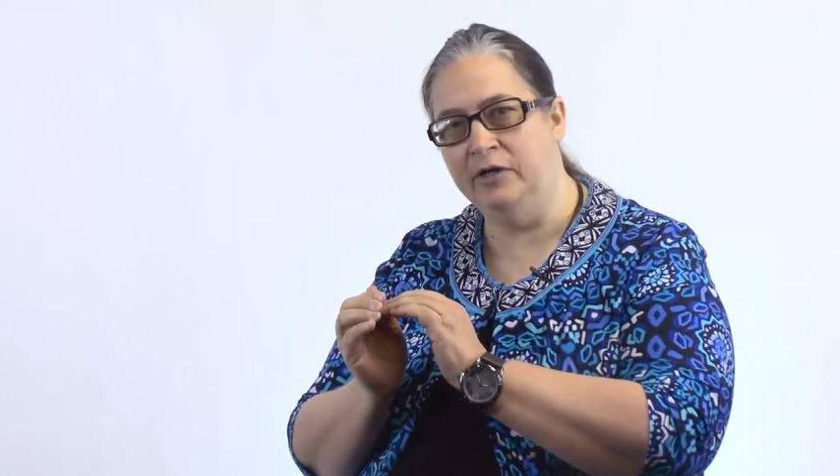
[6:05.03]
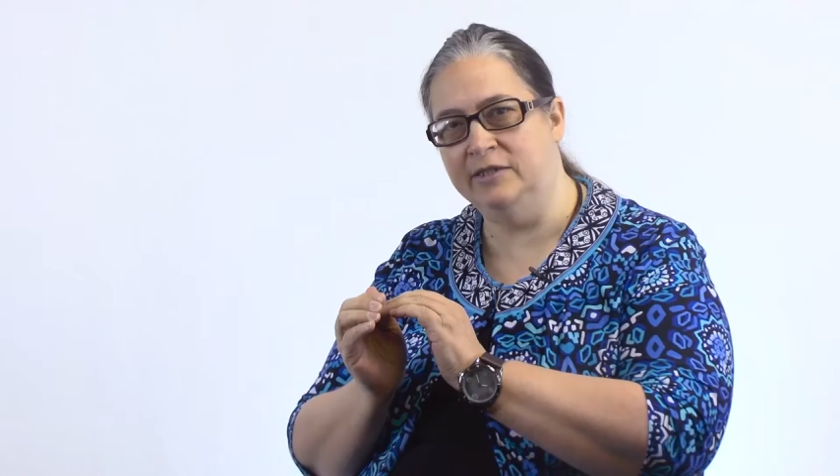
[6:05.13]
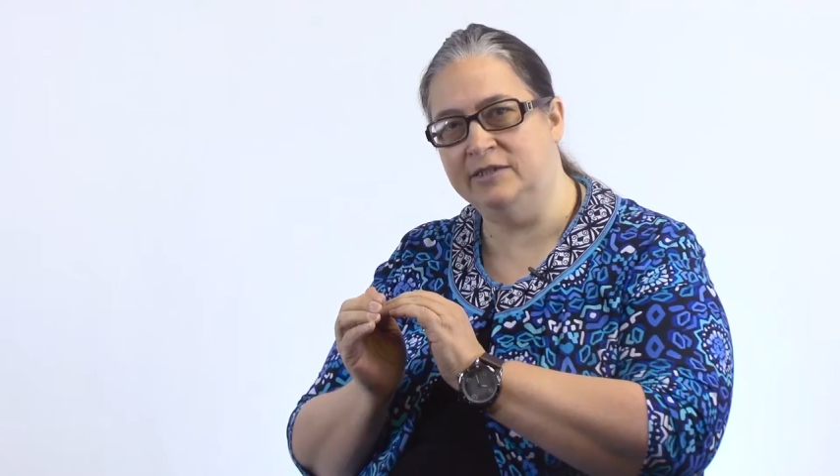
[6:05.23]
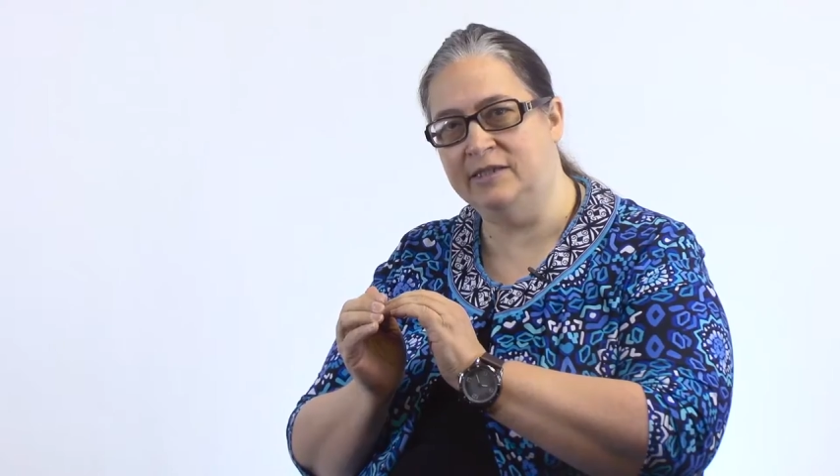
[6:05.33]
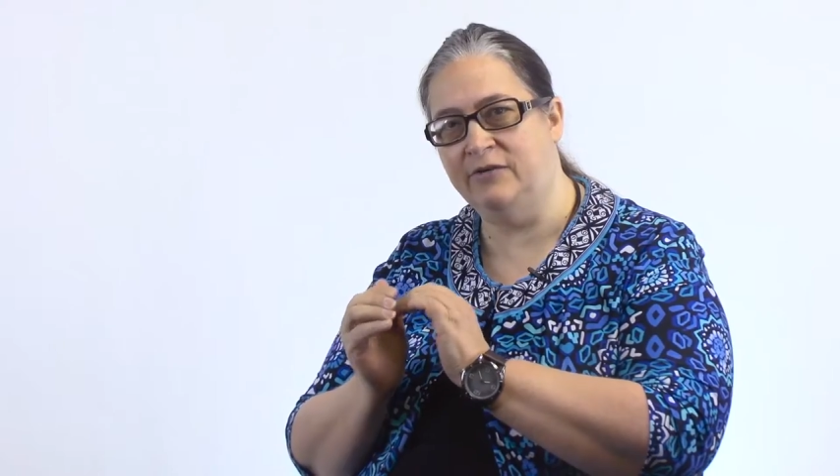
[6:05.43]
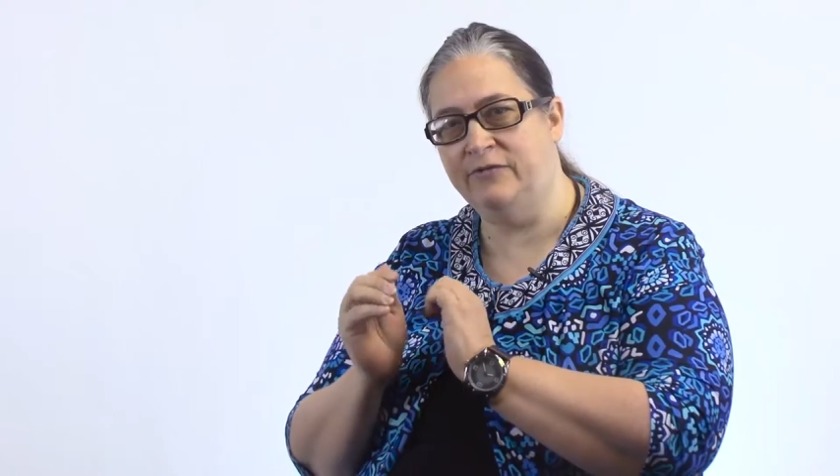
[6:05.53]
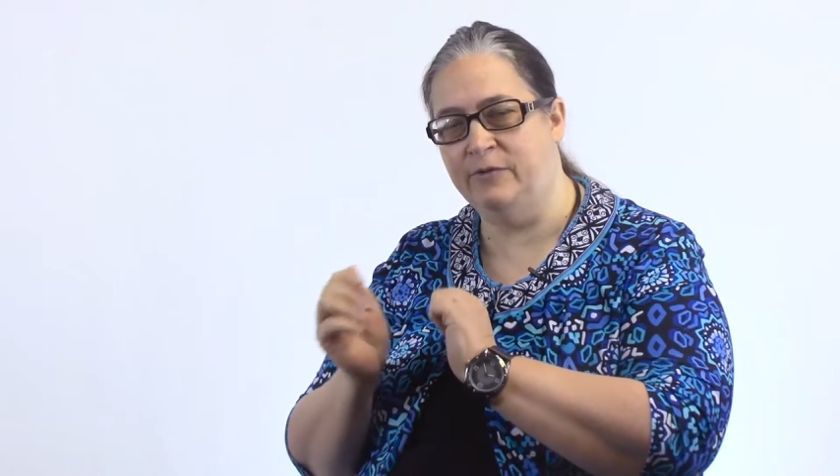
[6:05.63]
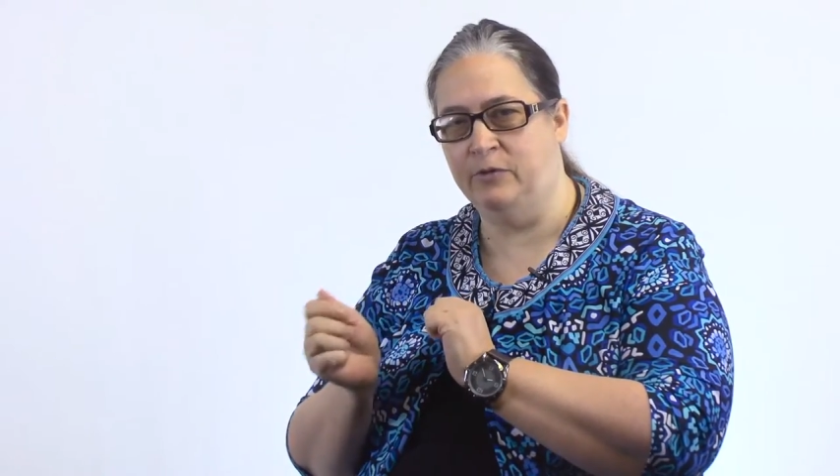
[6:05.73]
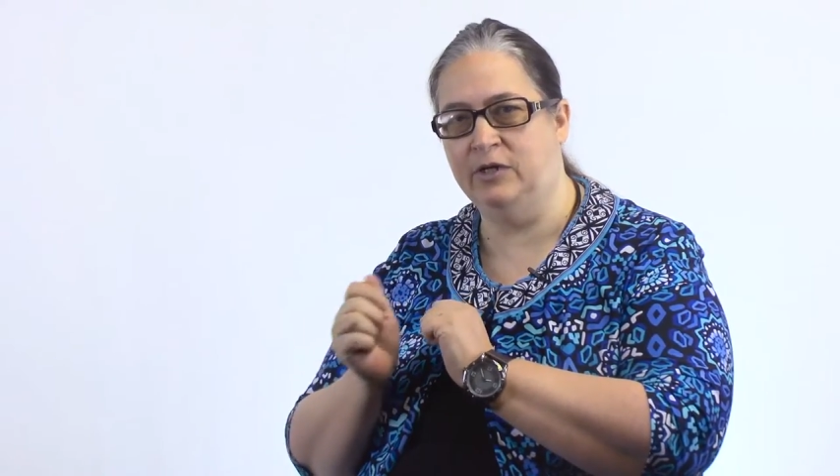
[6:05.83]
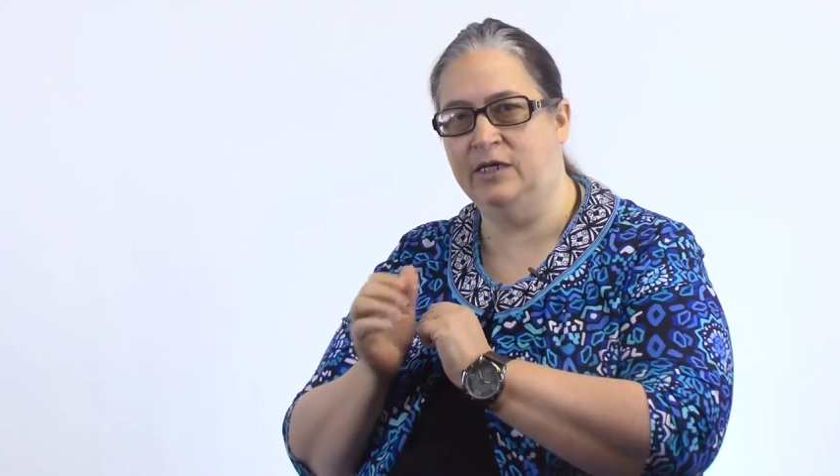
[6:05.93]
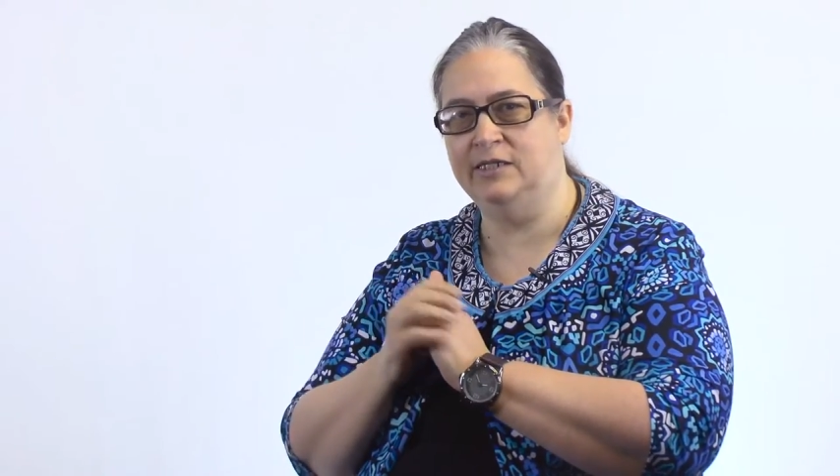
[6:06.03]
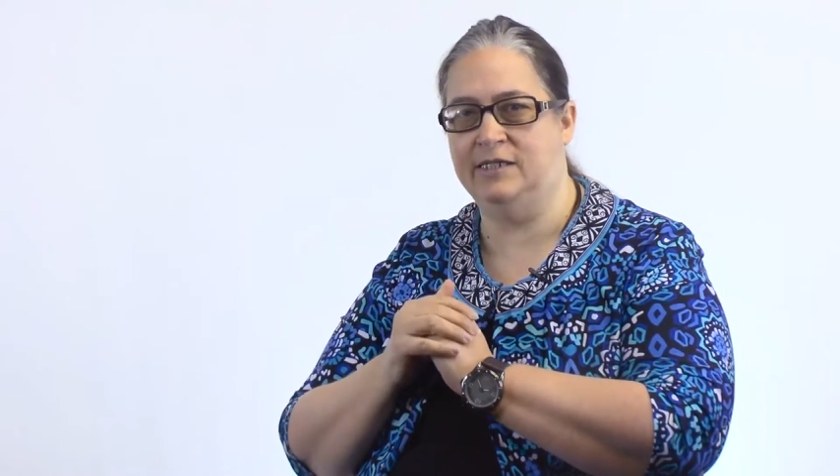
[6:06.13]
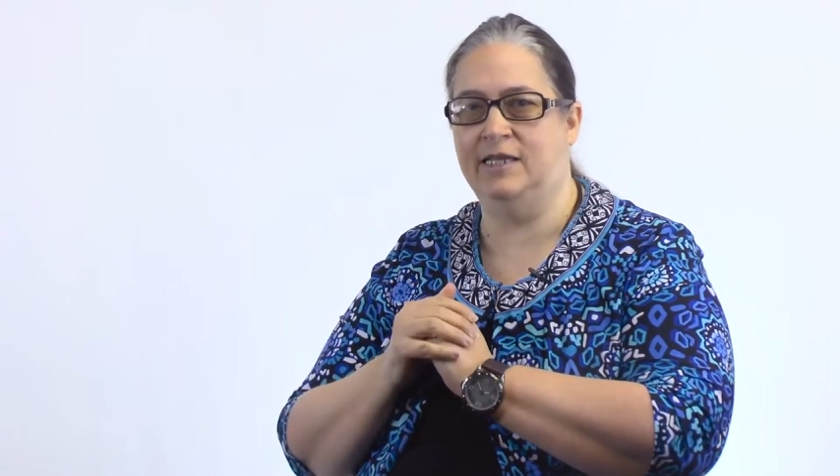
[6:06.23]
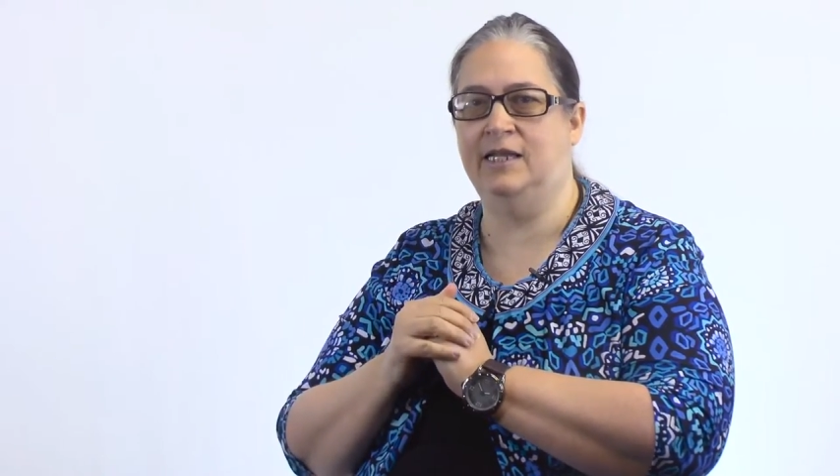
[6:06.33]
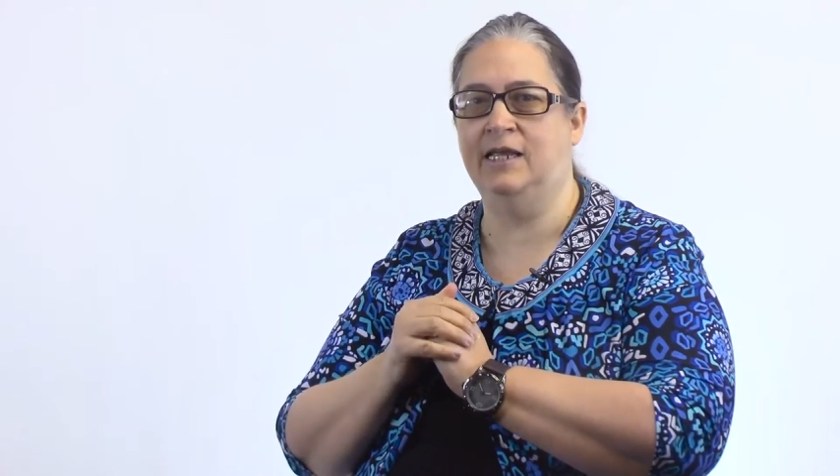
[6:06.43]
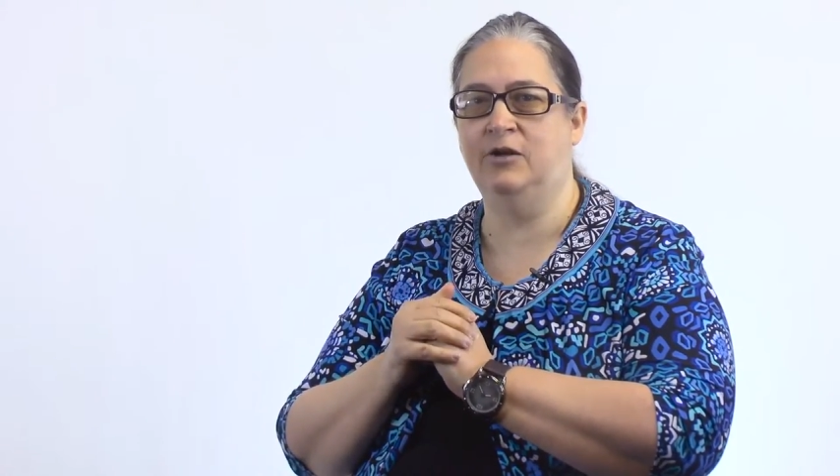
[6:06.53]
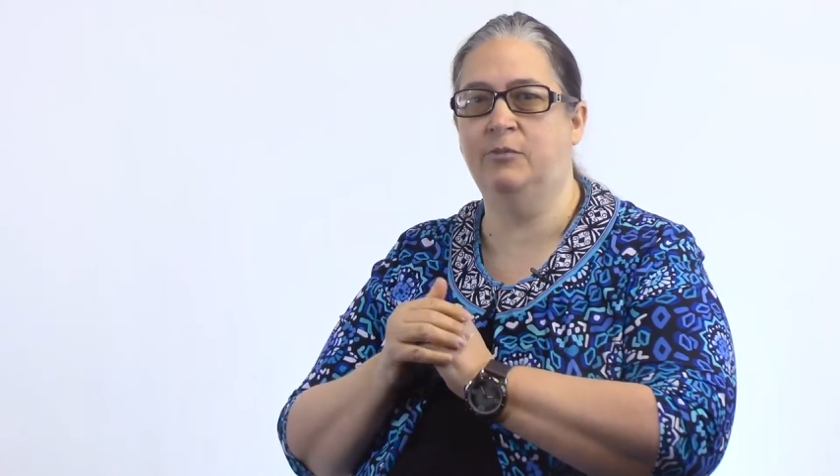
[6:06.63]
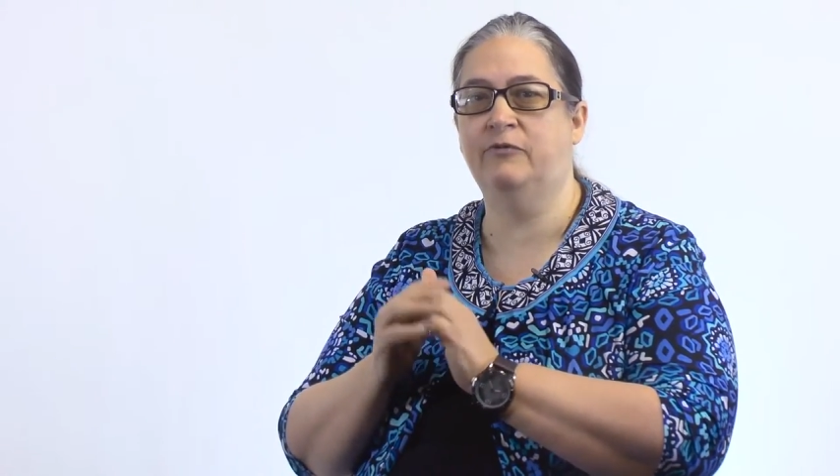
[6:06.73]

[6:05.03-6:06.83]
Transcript: in itself, and we're going to get to that later.